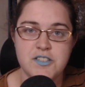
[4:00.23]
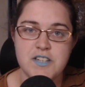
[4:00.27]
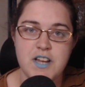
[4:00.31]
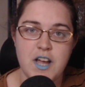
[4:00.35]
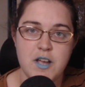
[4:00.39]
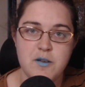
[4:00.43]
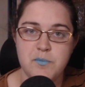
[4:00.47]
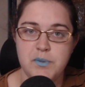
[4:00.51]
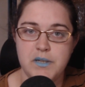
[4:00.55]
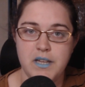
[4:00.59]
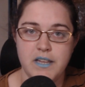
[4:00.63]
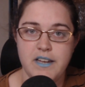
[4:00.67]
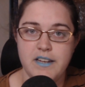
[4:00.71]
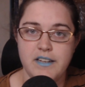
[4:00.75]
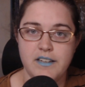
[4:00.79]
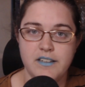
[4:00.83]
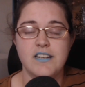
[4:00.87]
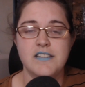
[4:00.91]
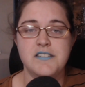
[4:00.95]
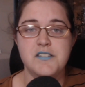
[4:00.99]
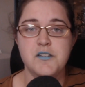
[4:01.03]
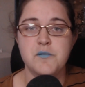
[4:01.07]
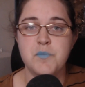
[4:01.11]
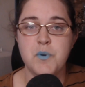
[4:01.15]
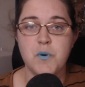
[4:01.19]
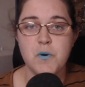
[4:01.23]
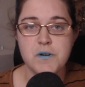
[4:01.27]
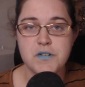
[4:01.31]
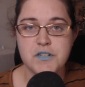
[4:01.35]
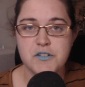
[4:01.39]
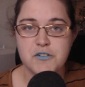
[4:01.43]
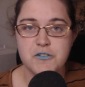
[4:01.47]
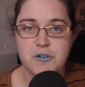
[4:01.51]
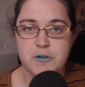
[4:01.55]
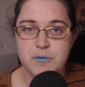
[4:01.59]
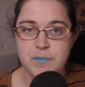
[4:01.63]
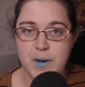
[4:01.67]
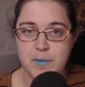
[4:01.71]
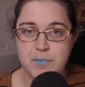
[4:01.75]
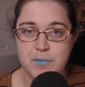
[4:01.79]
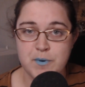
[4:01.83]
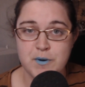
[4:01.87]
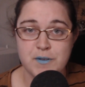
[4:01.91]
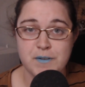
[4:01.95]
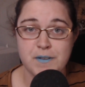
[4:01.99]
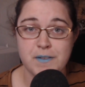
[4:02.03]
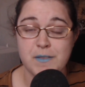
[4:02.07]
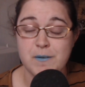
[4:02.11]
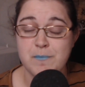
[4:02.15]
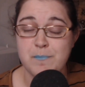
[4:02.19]
time playing. It's important to
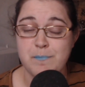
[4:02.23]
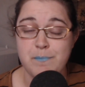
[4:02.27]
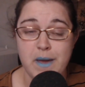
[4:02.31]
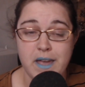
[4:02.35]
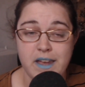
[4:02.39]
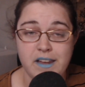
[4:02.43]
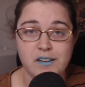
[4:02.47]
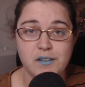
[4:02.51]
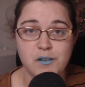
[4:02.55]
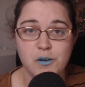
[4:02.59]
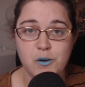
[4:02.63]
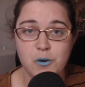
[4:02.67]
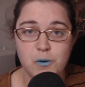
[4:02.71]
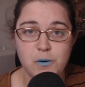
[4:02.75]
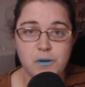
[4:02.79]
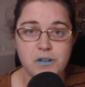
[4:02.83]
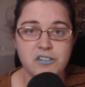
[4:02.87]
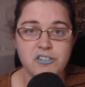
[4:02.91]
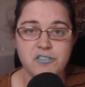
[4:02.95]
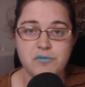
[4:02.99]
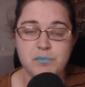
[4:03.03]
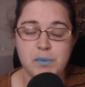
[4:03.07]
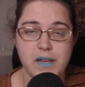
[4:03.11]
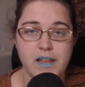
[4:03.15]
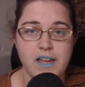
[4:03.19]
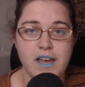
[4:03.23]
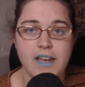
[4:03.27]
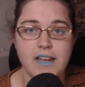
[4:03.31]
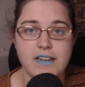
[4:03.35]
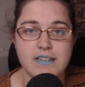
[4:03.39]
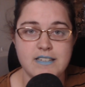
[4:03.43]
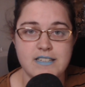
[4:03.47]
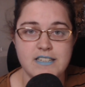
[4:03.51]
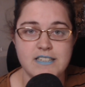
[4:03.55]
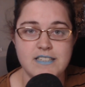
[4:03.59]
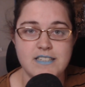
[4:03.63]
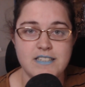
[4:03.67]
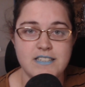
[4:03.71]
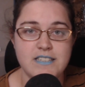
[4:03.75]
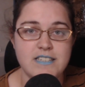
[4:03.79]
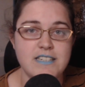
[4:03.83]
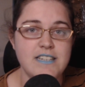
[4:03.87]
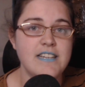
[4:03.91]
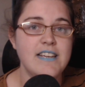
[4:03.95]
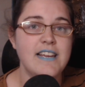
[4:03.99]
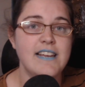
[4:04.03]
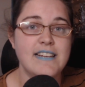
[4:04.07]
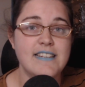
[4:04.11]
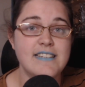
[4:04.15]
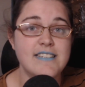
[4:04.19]
remember that the main goal of playing
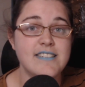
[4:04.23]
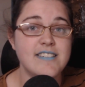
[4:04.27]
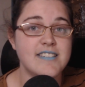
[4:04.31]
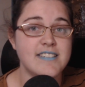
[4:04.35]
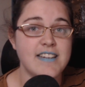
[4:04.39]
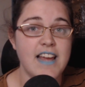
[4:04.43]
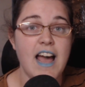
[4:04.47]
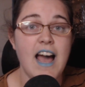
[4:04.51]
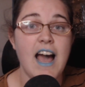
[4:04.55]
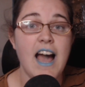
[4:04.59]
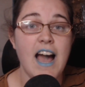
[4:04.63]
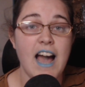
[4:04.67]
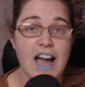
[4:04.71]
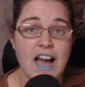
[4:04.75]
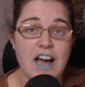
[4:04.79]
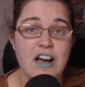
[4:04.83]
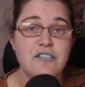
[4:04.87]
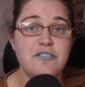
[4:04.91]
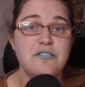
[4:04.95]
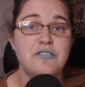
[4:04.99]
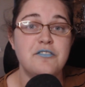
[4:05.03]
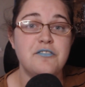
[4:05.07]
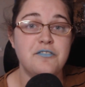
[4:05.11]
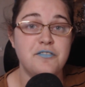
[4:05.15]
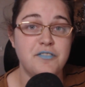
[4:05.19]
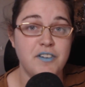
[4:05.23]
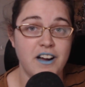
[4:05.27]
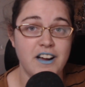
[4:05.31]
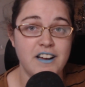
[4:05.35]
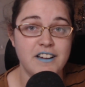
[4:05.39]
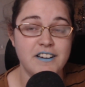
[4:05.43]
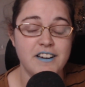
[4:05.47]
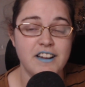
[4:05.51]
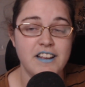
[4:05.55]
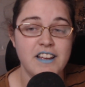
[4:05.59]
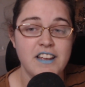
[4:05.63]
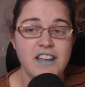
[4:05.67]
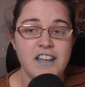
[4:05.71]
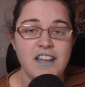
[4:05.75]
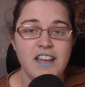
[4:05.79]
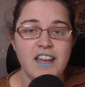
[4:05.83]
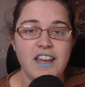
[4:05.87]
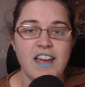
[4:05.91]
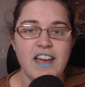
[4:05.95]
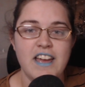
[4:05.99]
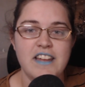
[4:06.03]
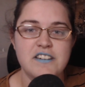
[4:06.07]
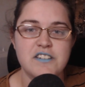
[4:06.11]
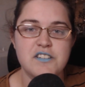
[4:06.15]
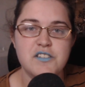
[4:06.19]
D&D is to have fun.
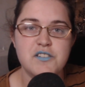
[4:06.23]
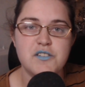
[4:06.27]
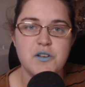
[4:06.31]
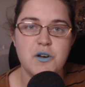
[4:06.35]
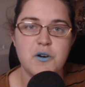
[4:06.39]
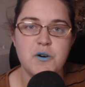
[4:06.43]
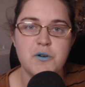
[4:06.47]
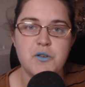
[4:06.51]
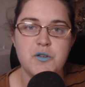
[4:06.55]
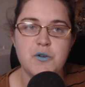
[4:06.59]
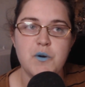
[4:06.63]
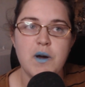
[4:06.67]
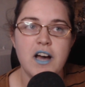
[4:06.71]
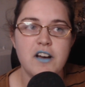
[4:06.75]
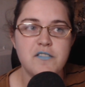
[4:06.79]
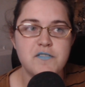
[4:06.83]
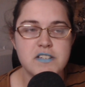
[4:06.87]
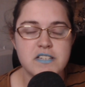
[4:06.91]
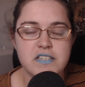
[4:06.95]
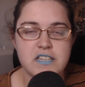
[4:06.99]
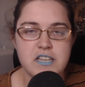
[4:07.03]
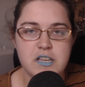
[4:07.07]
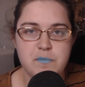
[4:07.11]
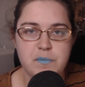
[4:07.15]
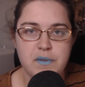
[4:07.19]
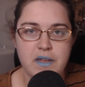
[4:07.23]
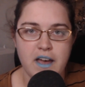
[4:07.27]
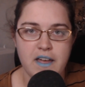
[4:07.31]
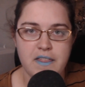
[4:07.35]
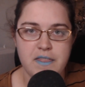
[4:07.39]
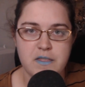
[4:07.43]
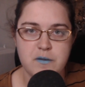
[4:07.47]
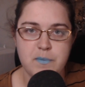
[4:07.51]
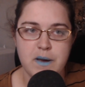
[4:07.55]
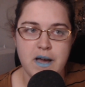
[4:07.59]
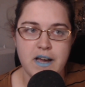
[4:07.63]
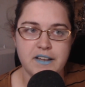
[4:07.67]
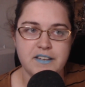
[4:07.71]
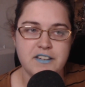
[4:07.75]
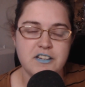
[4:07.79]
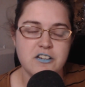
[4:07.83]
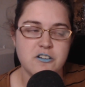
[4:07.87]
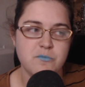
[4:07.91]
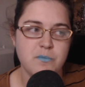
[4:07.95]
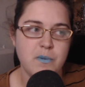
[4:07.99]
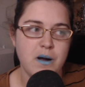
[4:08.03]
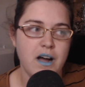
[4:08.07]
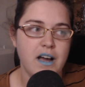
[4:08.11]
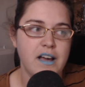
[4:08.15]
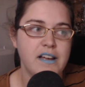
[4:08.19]
And so you have to keep that in the back of
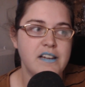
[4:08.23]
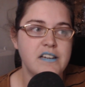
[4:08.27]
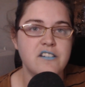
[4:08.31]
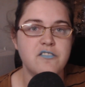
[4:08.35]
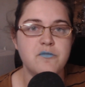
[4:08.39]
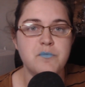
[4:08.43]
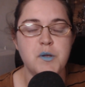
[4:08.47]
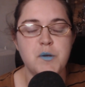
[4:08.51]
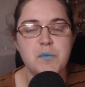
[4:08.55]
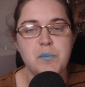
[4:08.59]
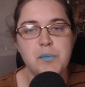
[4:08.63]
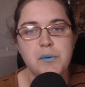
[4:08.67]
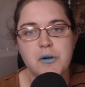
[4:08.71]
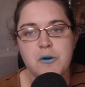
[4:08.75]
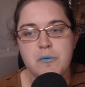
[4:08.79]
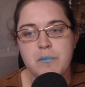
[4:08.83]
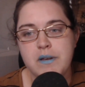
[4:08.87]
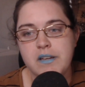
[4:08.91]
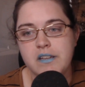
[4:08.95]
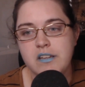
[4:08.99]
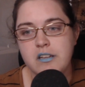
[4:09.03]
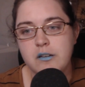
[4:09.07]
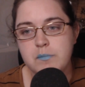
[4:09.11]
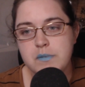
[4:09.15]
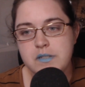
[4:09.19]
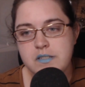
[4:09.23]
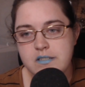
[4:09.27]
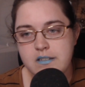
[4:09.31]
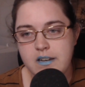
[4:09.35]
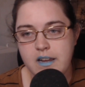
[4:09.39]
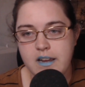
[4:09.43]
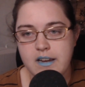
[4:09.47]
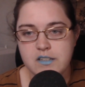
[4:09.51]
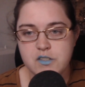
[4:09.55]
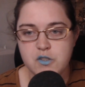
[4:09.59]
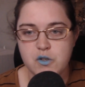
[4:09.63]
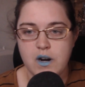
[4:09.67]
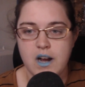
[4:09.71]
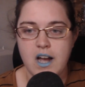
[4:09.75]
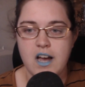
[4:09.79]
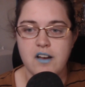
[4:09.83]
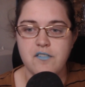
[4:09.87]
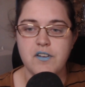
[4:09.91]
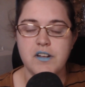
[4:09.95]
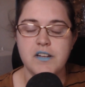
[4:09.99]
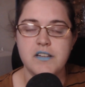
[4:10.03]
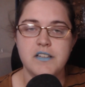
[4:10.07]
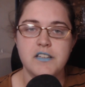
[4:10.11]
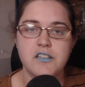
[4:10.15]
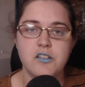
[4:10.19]
your mind. If people are making mistakes or
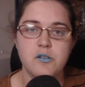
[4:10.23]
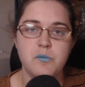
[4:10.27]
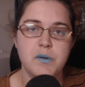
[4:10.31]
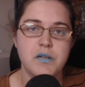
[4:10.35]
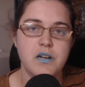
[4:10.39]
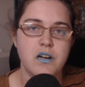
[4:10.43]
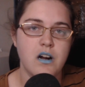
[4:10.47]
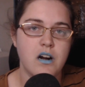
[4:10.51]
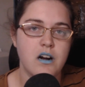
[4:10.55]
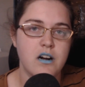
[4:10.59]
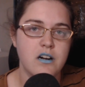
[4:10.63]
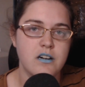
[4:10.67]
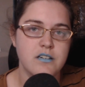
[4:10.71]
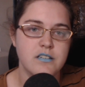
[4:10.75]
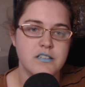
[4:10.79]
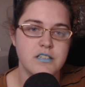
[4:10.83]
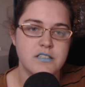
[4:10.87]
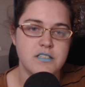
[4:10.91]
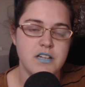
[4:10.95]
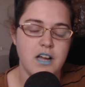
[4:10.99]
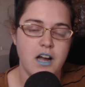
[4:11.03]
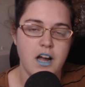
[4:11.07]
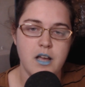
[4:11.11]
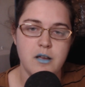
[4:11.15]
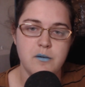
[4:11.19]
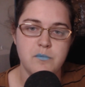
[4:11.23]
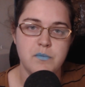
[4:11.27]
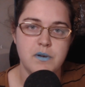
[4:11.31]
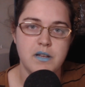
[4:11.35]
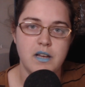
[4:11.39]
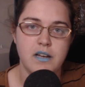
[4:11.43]
having a little bit harder time